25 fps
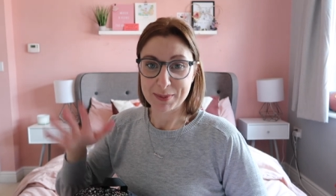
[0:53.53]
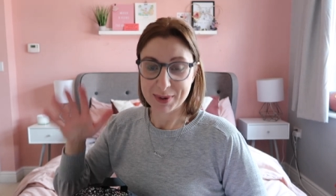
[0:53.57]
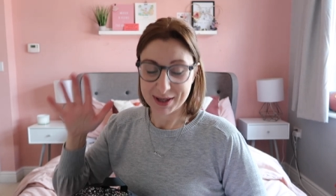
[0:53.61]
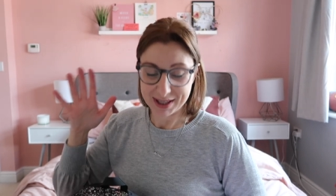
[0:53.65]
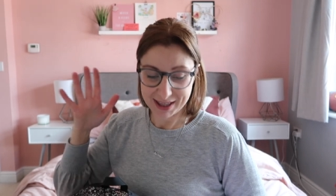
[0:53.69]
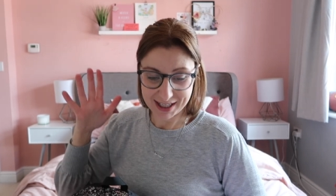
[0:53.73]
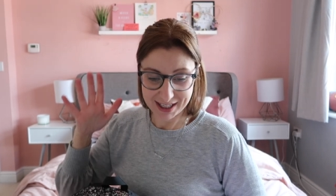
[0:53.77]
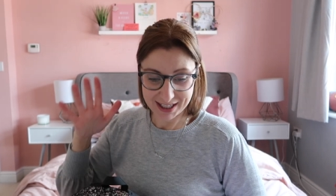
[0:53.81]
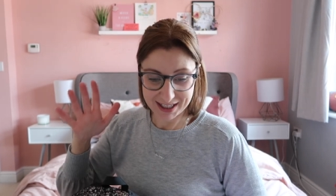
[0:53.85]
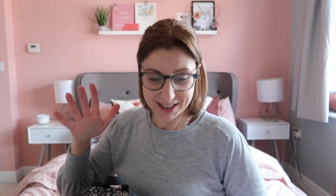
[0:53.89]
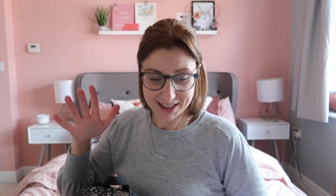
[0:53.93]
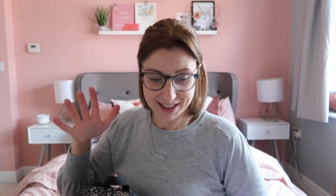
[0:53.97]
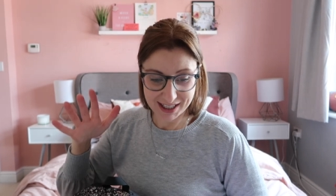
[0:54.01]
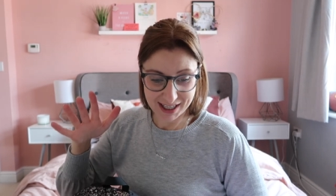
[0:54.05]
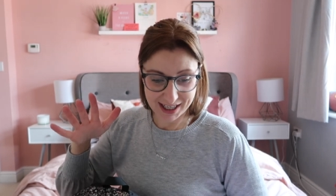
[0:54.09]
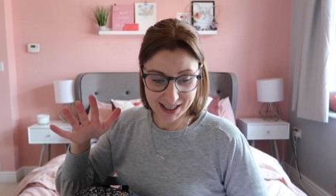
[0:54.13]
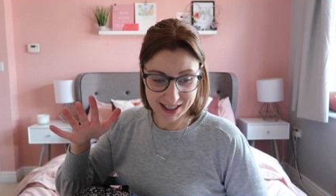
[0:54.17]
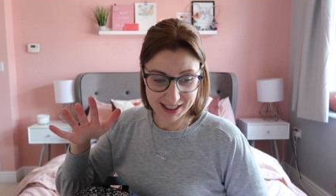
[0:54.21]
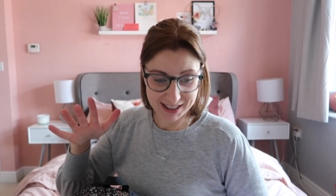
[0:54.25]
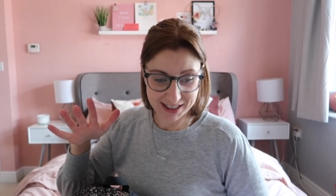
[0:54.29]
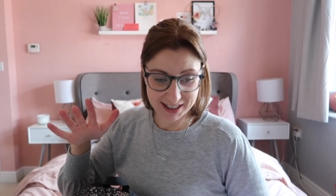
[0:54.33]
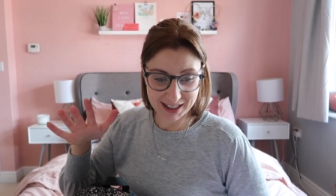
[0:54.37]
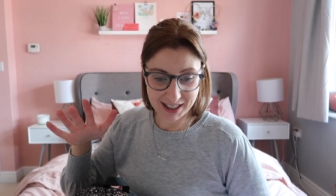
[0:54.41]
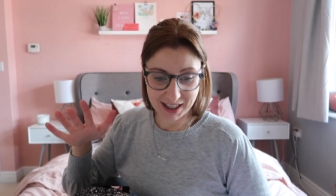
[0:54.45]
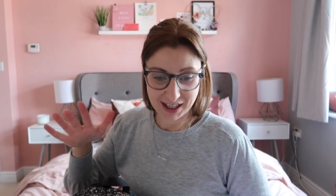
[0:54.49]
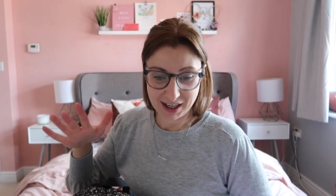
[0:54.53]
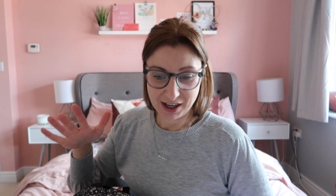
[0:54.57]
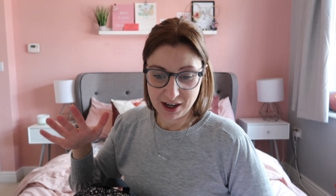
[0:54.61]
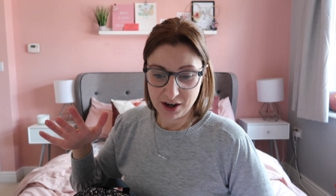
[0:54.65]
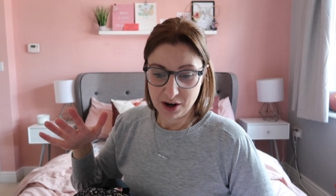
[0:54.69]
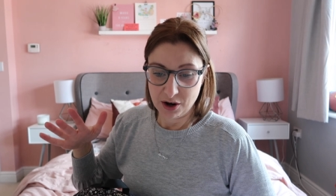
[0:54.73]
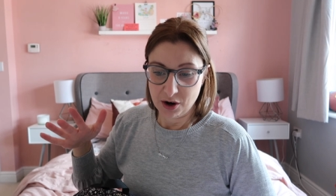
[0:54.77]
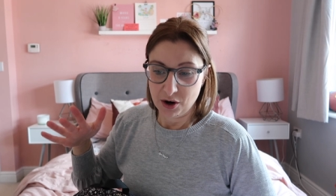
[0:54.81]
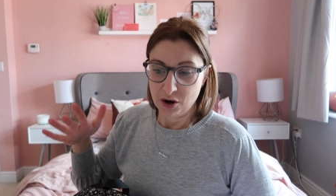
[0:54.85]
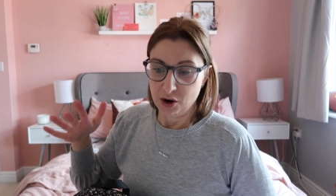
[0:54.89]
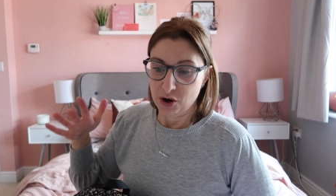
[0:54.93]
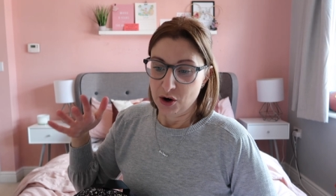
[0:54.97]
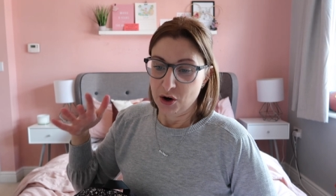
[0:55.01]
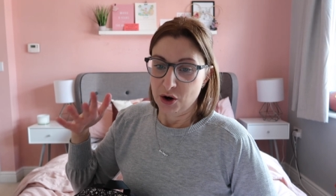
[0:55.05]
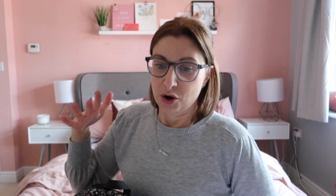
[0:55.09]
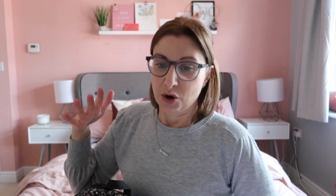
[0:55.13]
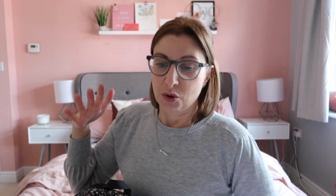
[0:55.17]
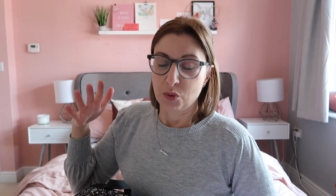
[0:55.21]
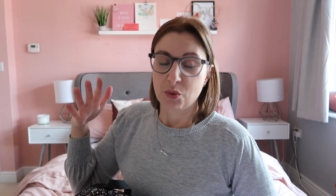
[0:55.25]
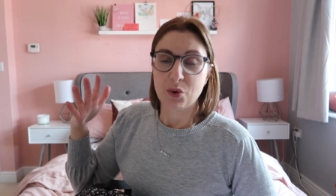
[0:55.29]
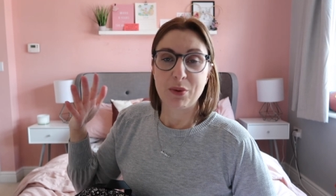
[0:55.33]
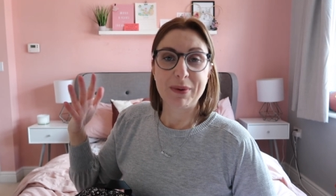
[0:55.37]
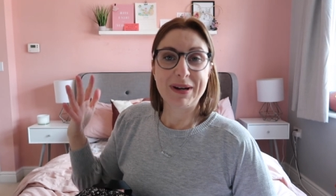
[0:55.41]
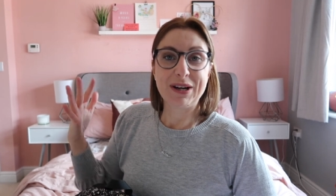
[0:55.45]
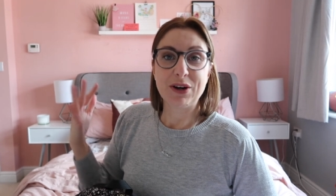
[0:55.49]
But this is
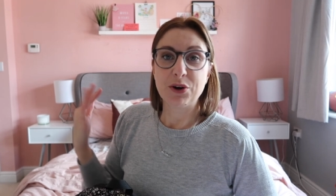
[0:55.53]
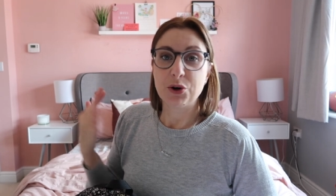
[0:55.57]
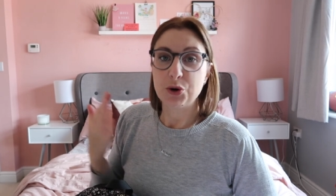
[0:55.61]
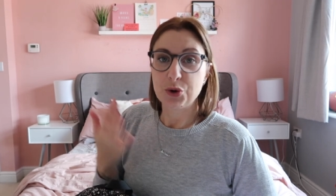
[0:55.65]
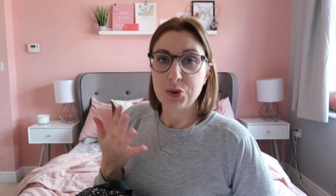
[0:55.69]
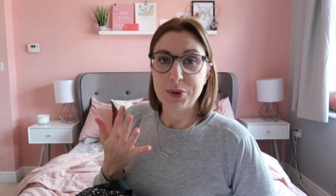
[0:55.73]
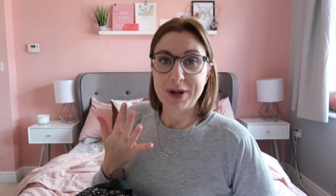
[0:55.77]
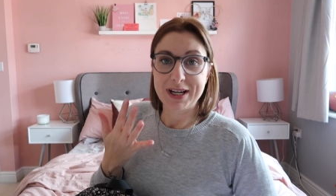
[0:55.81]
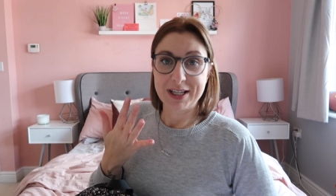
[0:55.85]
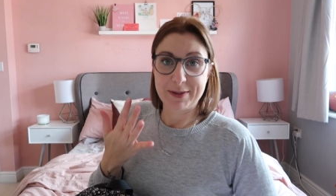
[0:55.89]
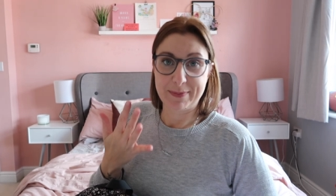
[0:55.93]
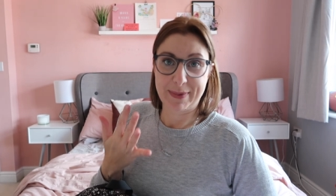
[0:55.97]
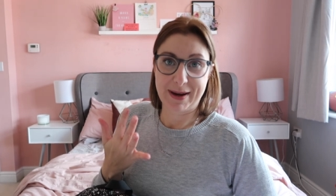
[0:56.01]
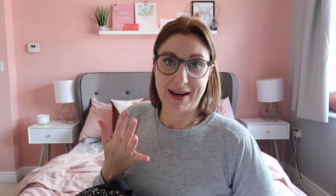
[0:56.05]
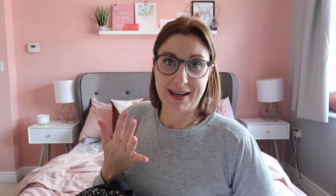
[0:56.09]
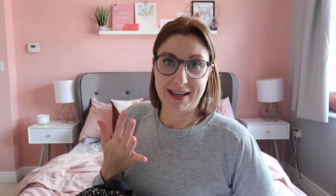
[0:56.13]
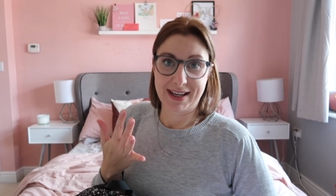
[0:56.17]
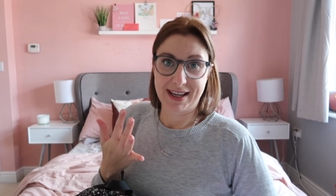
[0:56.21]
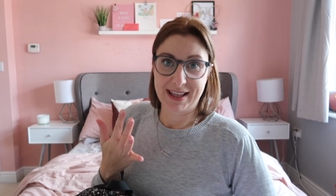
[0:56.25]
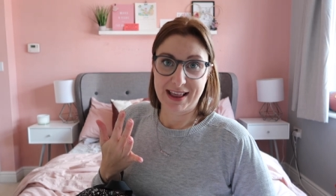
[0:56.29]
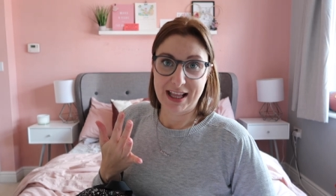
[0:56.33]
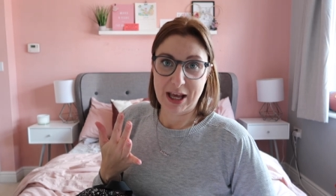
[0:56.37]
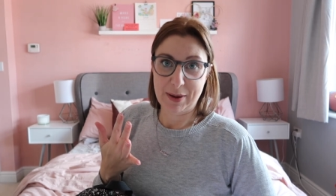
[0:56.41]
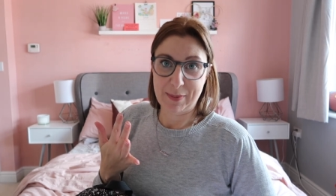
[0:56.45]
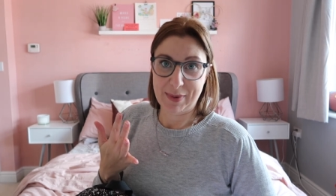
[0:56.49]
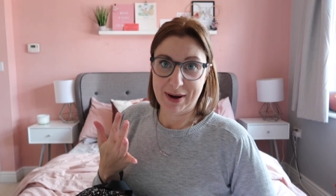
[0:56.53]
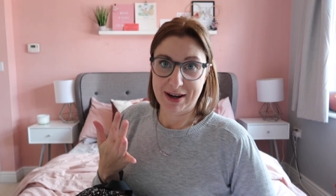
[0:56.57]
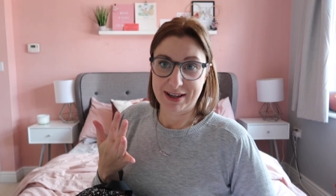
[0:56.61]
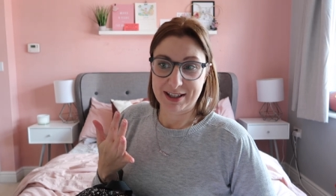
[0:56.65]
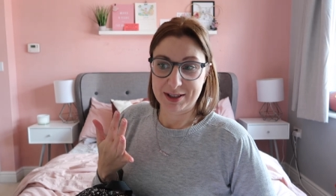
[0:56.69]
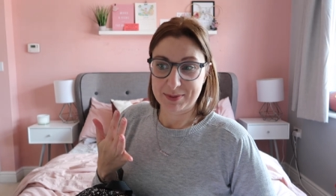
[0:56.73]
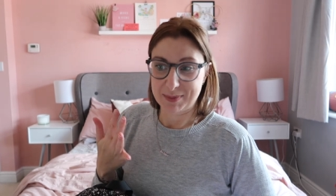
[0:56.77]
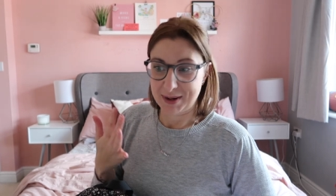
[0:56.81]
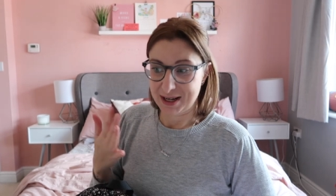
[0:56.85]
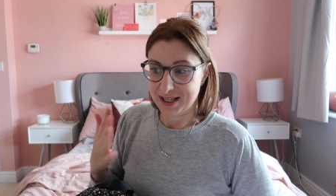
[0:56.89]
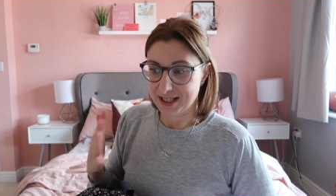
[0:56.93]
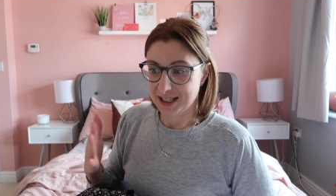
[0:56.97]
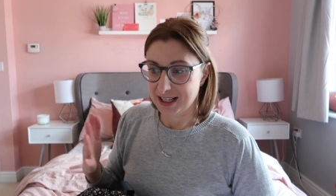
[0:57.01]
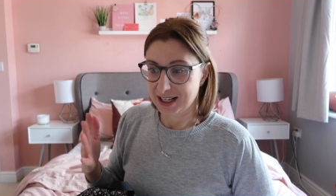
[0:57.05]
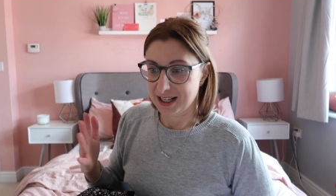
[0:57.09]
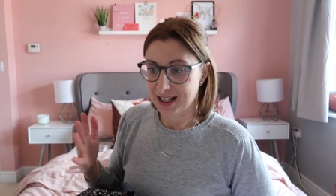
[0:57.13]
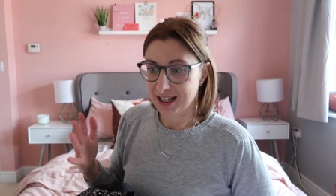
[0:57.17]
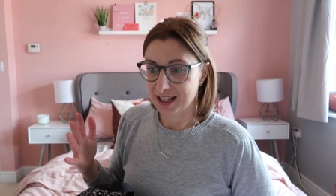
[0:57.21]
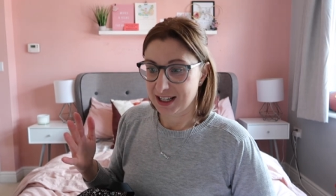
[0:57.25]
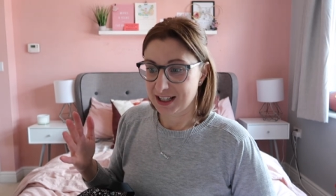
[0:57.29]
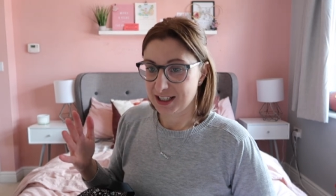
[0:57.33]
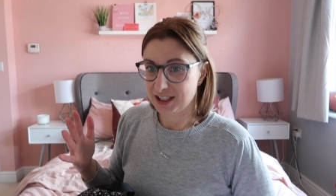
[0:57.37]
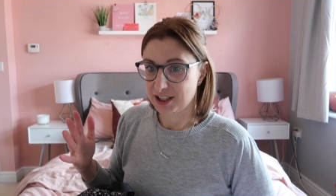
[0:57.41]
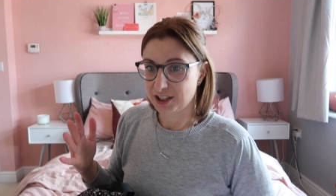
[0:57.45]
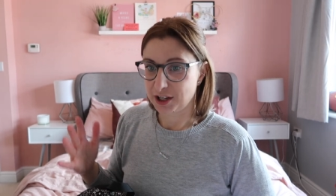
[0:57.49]
what we always pack in their bags
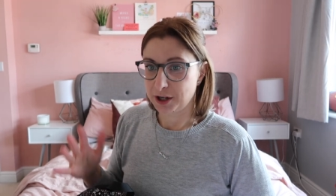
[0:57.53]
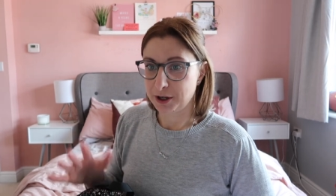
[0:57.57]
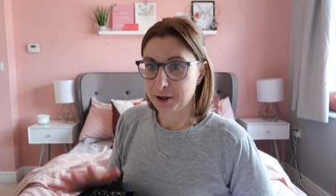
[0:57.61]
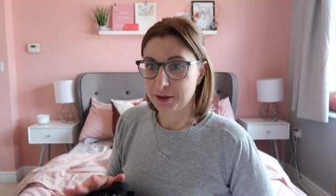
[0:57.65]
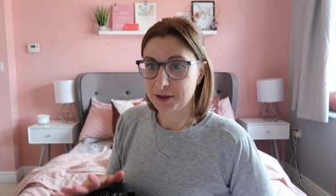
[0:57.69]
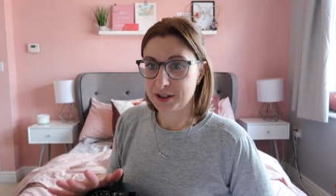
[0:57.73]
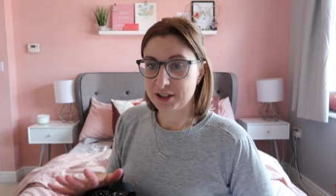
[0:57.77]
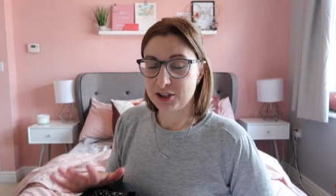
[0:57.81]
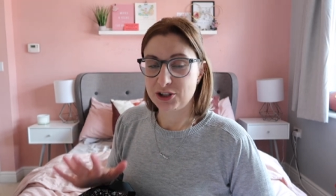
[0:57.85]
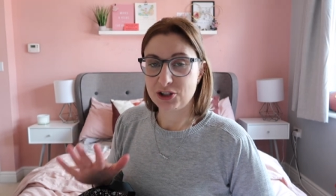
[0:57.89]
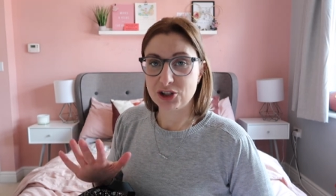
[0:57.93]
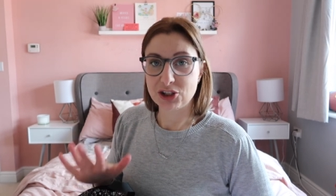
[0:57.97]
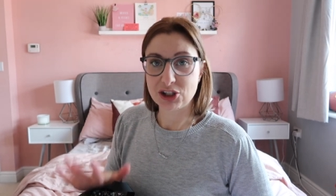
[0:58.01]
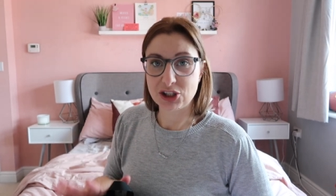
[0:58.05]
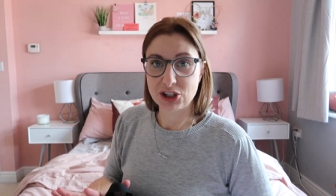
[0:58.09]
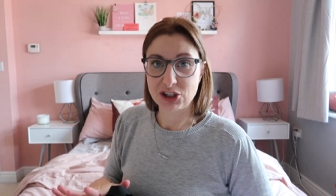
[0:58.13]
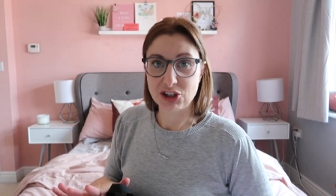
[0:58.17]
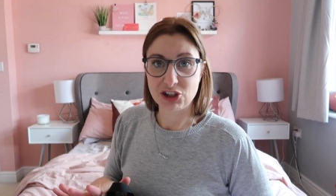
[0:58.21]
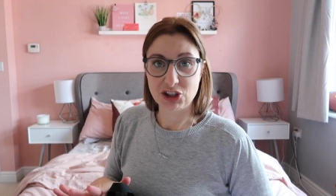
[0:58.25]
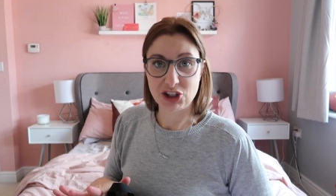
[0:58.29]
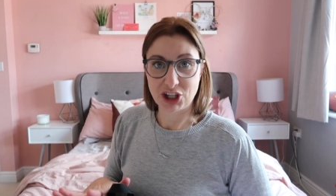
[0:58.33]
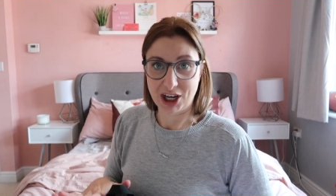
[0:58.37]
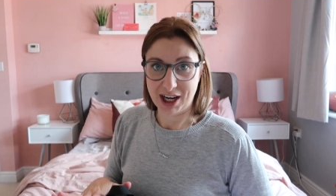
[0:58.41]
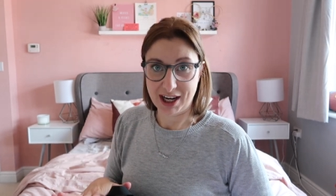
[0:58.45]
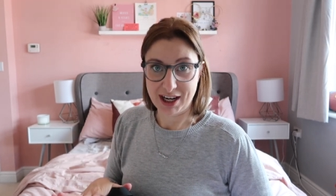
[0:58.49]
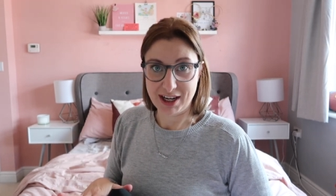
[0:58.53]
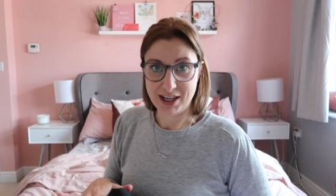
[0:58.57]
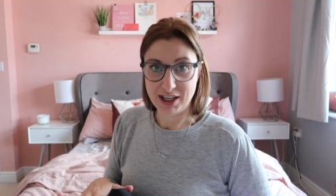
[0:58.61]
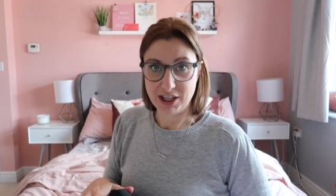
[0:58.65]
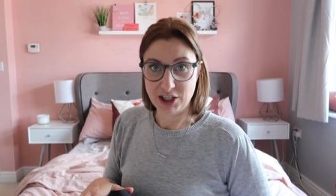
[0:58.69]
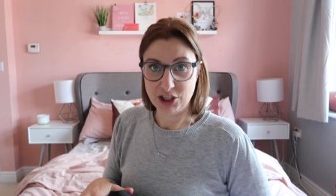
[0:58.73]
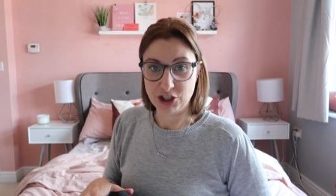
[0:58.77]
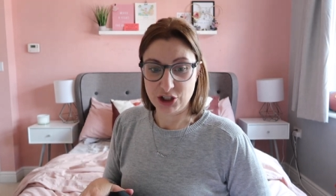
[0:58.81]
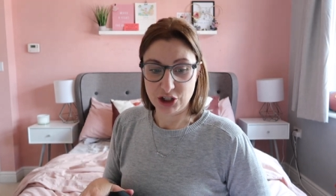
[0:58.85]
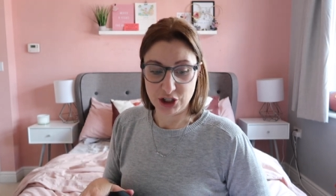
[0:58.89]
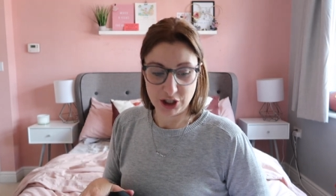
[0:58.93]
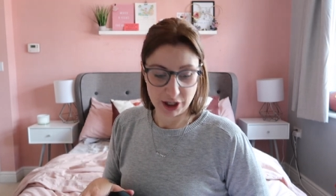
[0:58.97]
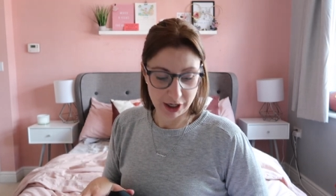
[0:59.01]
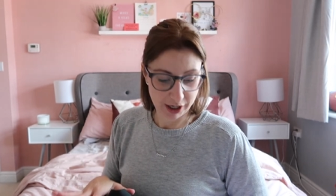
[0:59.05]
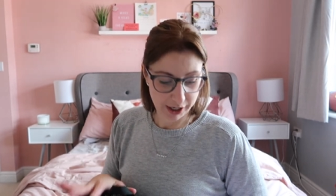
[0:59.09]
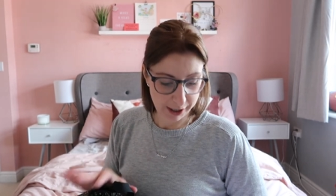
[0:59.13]
basically, so this doesn't change.